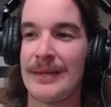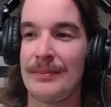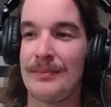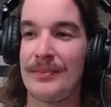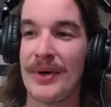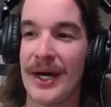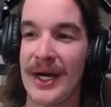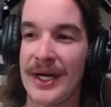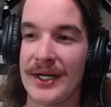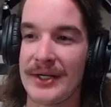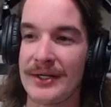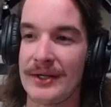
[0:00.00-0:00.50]

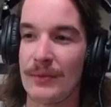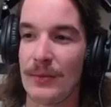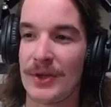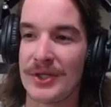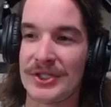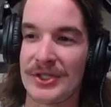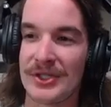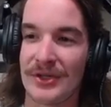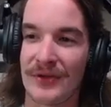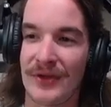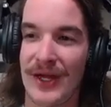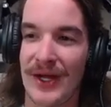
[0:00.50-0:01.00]
but
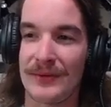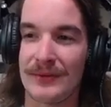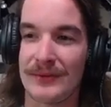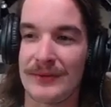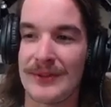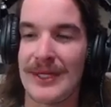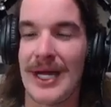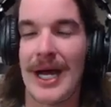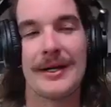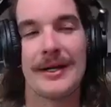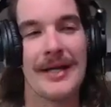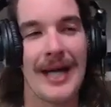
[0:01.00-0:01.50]
what you're
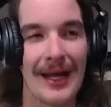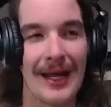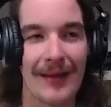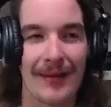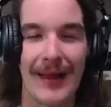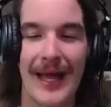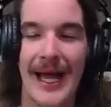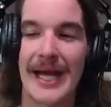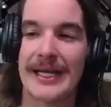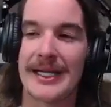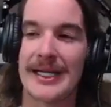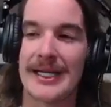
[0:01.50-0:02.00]
not
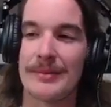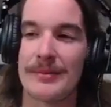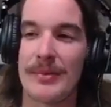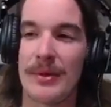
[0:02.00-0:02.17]
lacking,